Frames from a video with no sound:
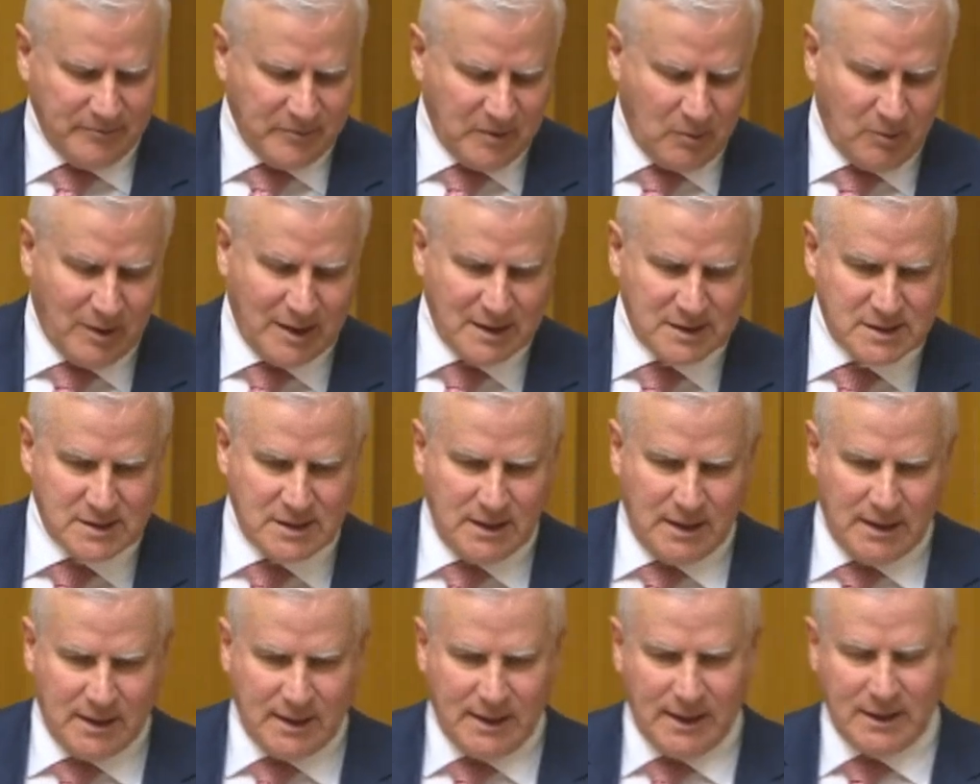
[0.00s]
once
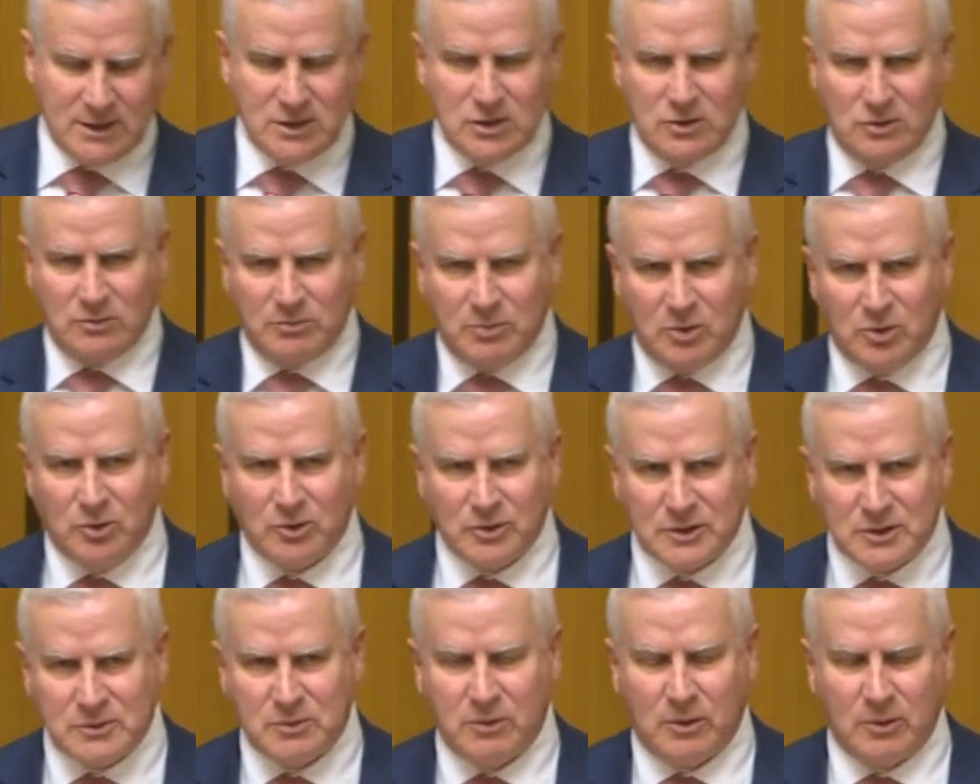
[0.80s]
the international
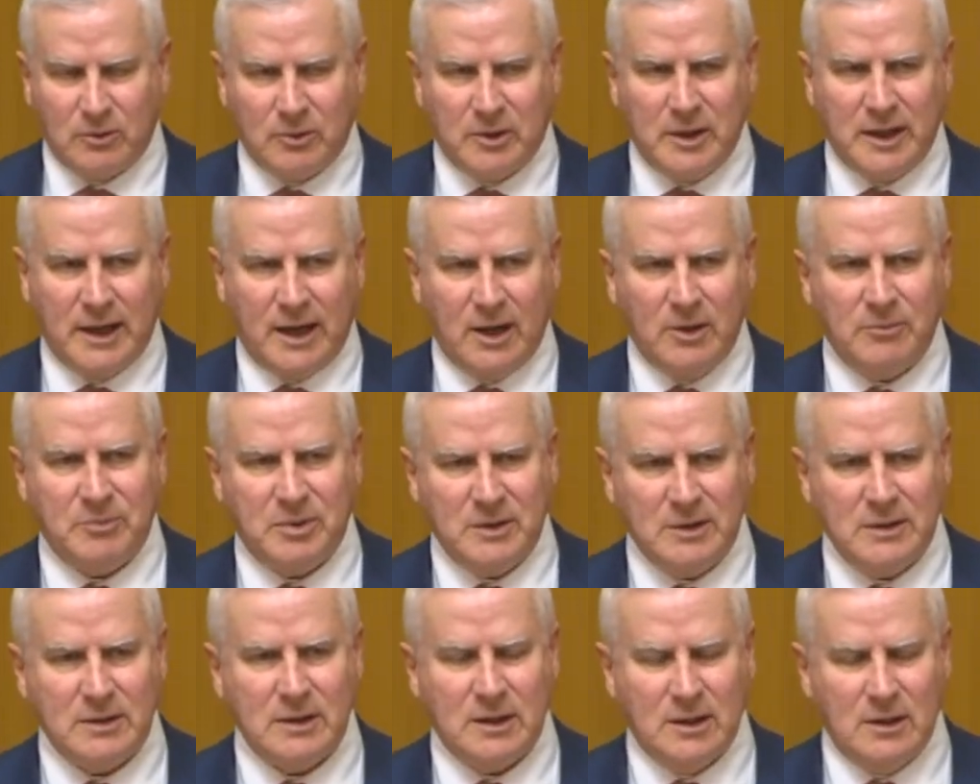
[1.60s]
borders were
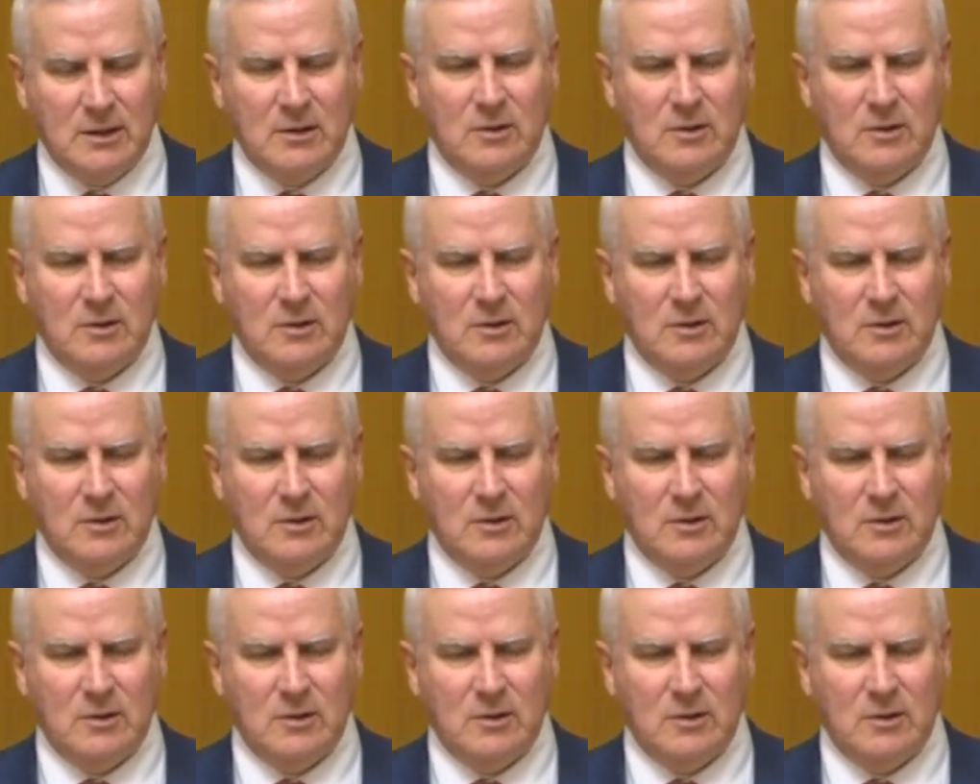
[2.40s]
reopened,